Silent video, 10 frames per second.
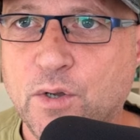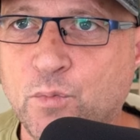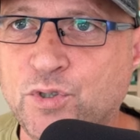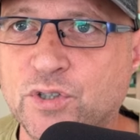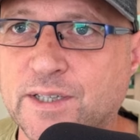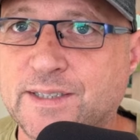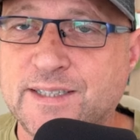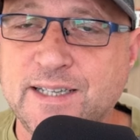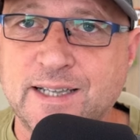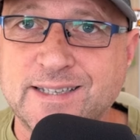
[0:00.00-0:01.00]
Would you like to
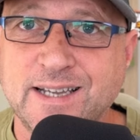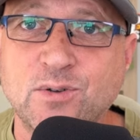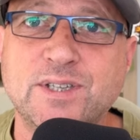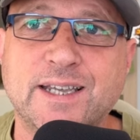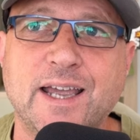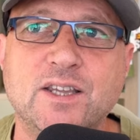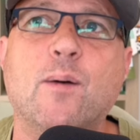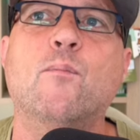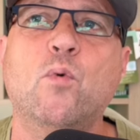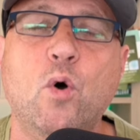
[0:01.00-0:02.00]
see the Celtic end
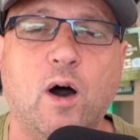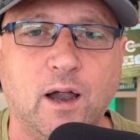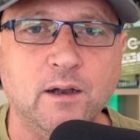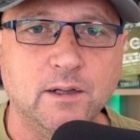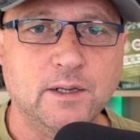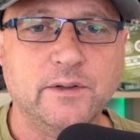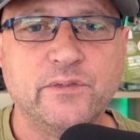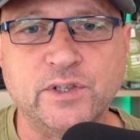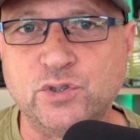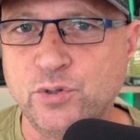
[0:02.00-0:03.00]
more?
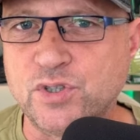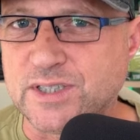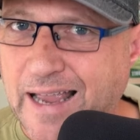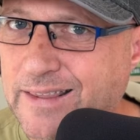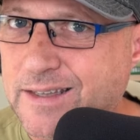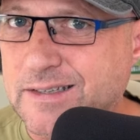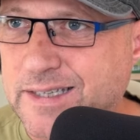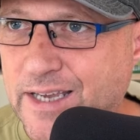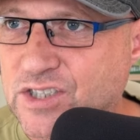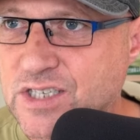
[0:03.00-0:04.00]
than two standing
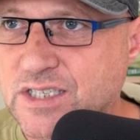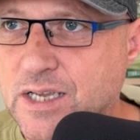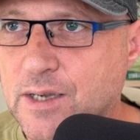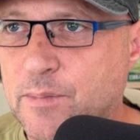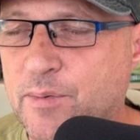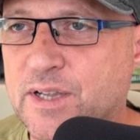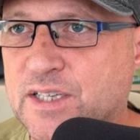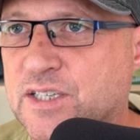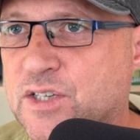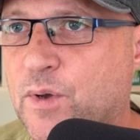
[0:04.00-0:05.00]
sections. Maybe
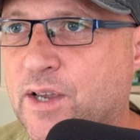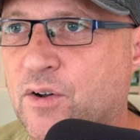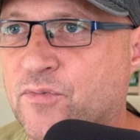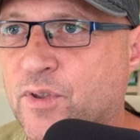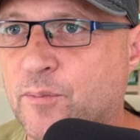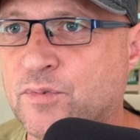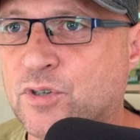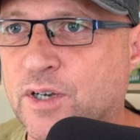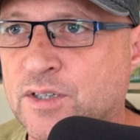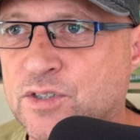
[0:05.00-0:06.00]
this is a way of them
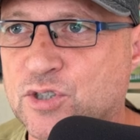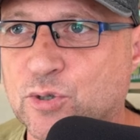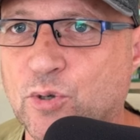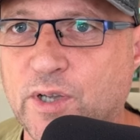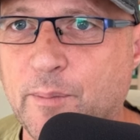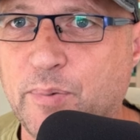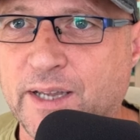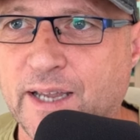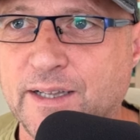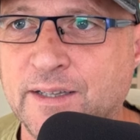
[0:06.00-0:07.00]
sort of slowly
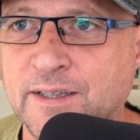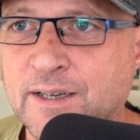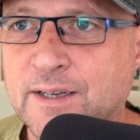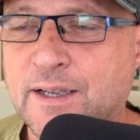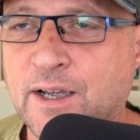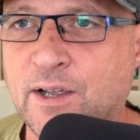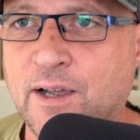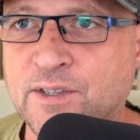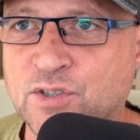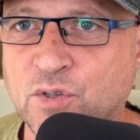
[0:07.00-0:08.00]
implicating uh,
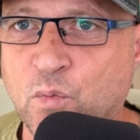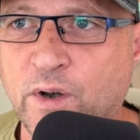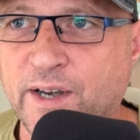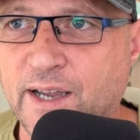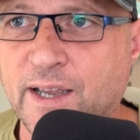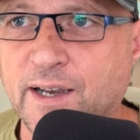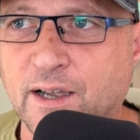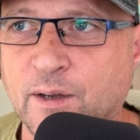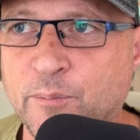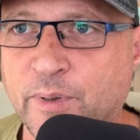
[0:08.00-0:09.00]
into the one
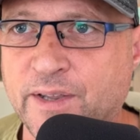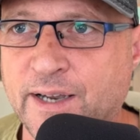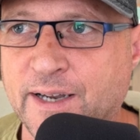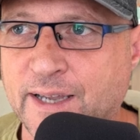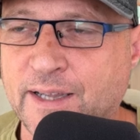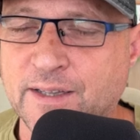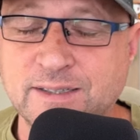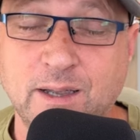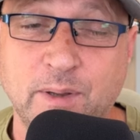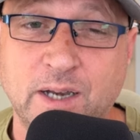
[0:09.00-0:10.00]
area. But then again,
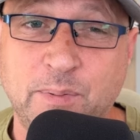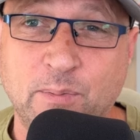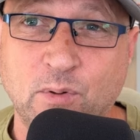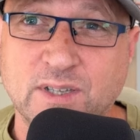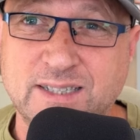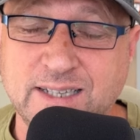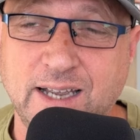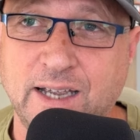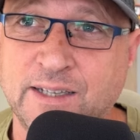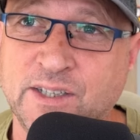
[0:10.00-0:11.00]
there's not many people that
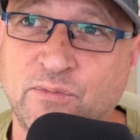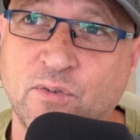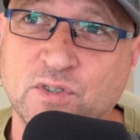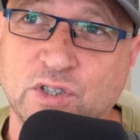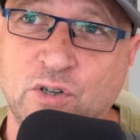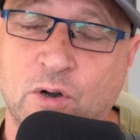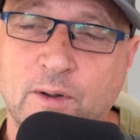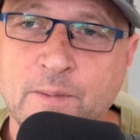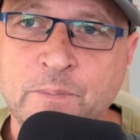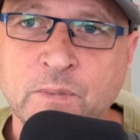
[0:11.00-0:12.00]
sit, and you've obviously got
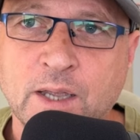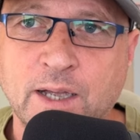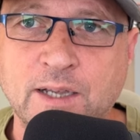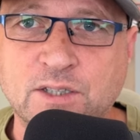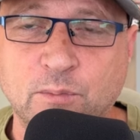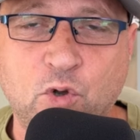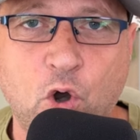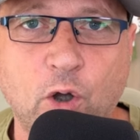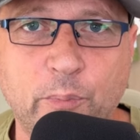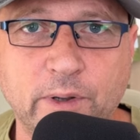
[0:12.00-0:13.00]
uh, some
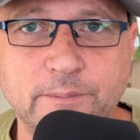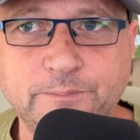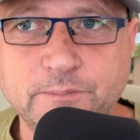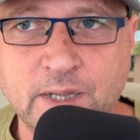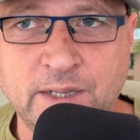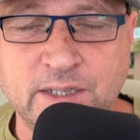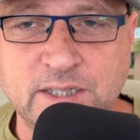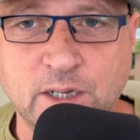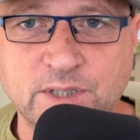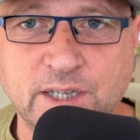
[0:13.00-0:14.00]
corporate in the
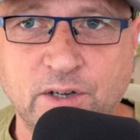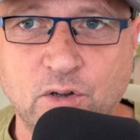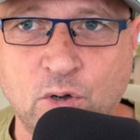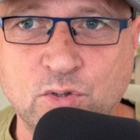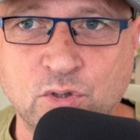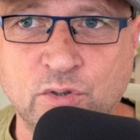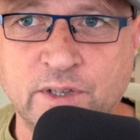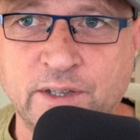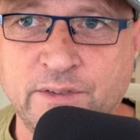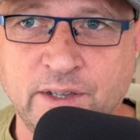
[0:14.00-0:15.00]
Celtic end also
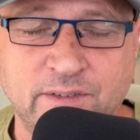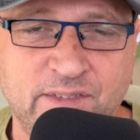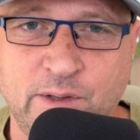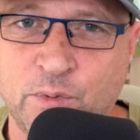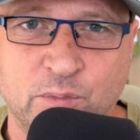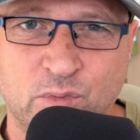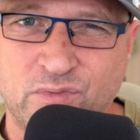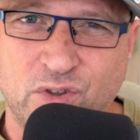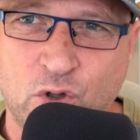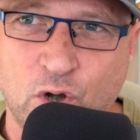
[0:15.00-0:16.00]
that they, they wouldn't
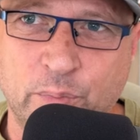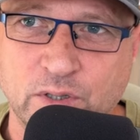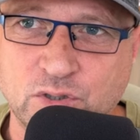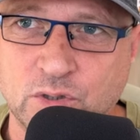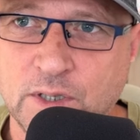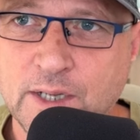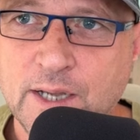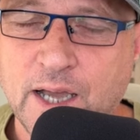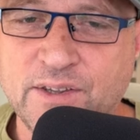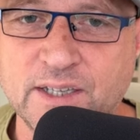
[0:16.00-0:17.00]
move the corporate. So
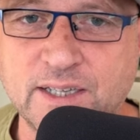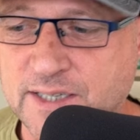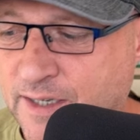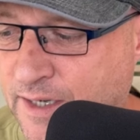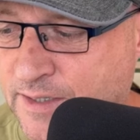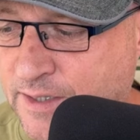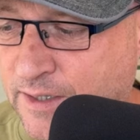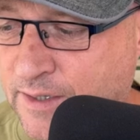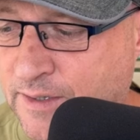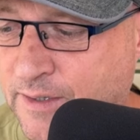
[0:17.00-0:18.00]
I think it's a it's
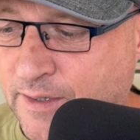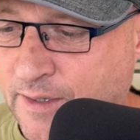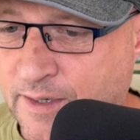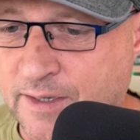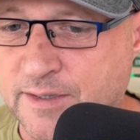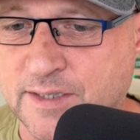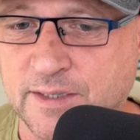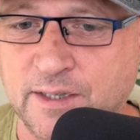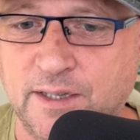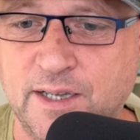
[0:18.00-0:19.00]
a it's
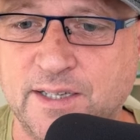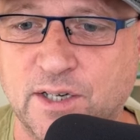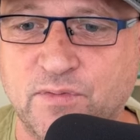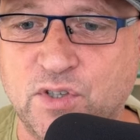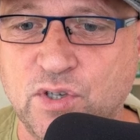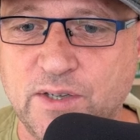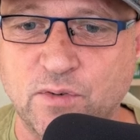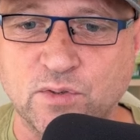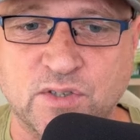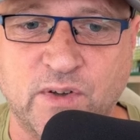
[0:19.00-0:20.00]
the lesser of two
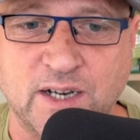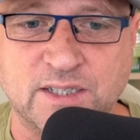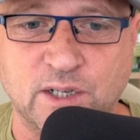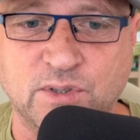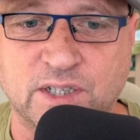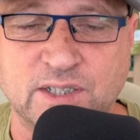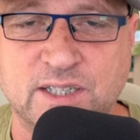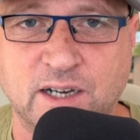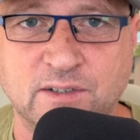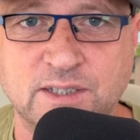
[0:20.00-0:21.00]
evils as far as Celtic
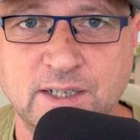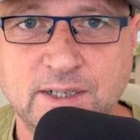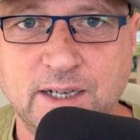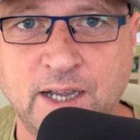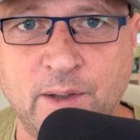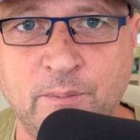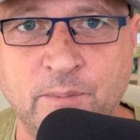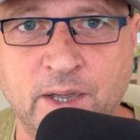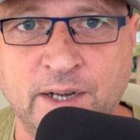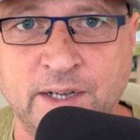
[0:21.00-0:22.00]
concerned,
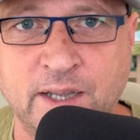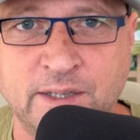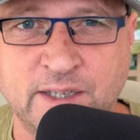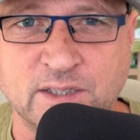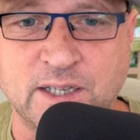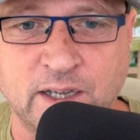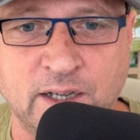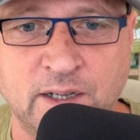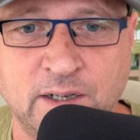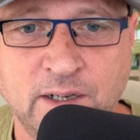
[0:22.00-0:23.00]
um, and it, it does get
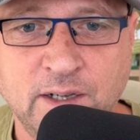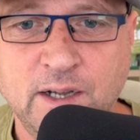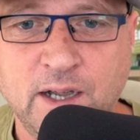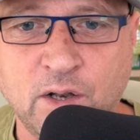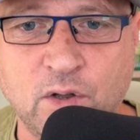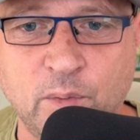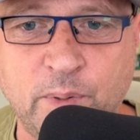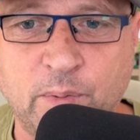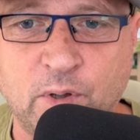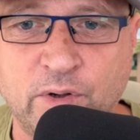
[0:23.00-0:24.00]
a uh, a lot of
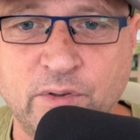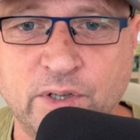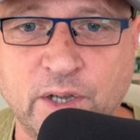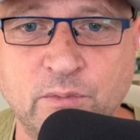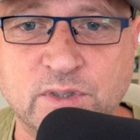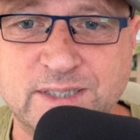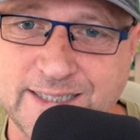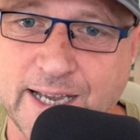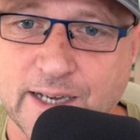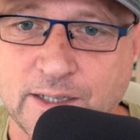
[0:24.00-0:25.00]
people around the ground
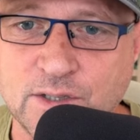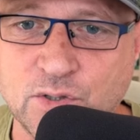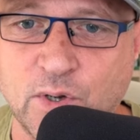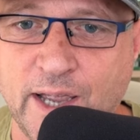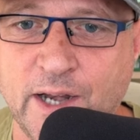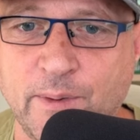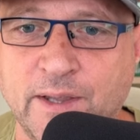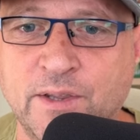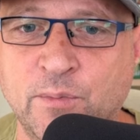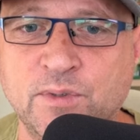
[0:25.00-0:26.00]
singing. So
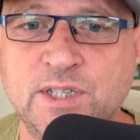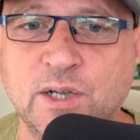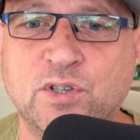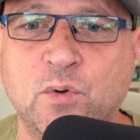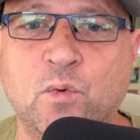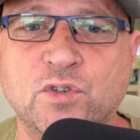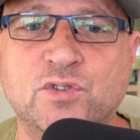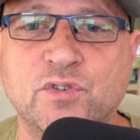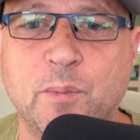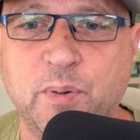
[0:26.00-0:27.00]
anyway, the Celtic want
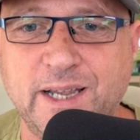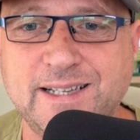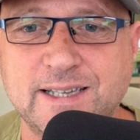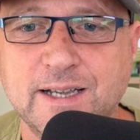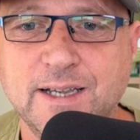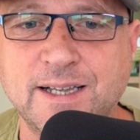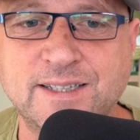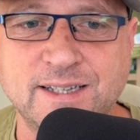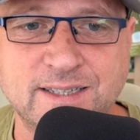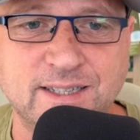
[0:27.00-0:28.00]
to replace
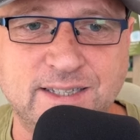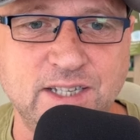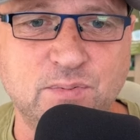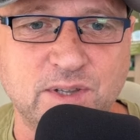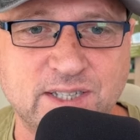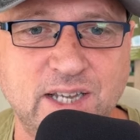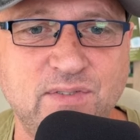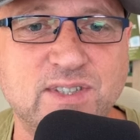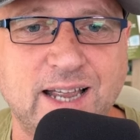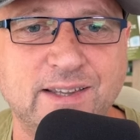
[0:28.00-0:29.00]
existing seats with a safe
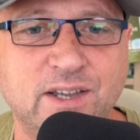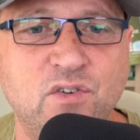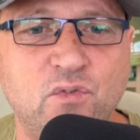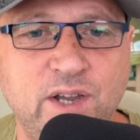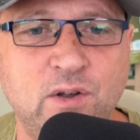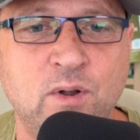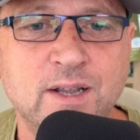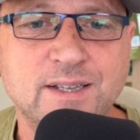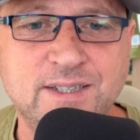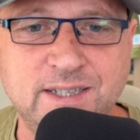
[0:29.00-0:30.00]
standing rail
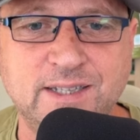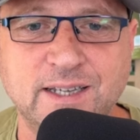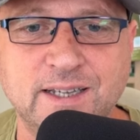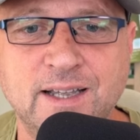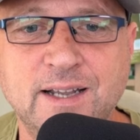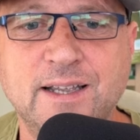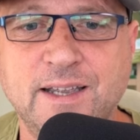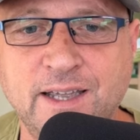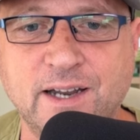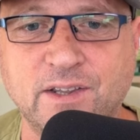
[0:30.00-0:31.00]
seating
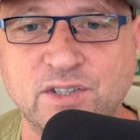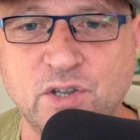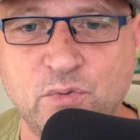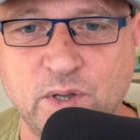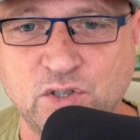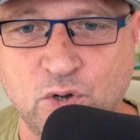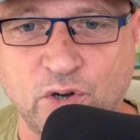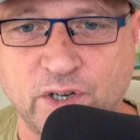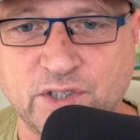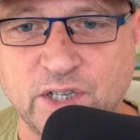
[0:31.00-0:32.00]
area in the southwest
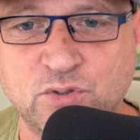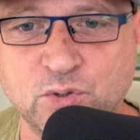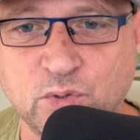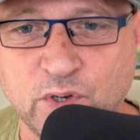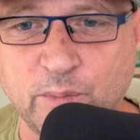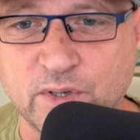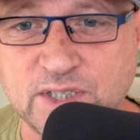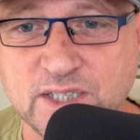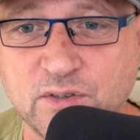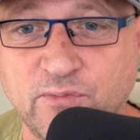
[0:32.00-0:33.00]
corner to a total number of
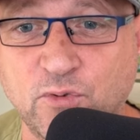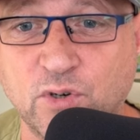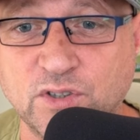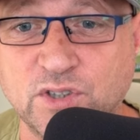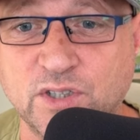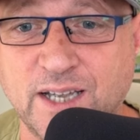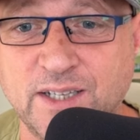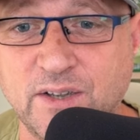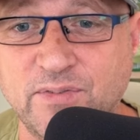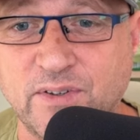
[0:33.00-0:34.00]
seats of
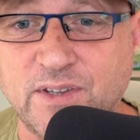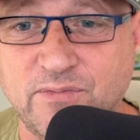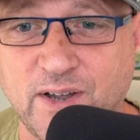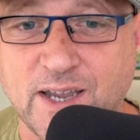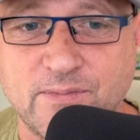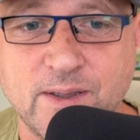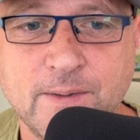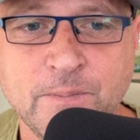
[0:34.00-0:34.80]
455.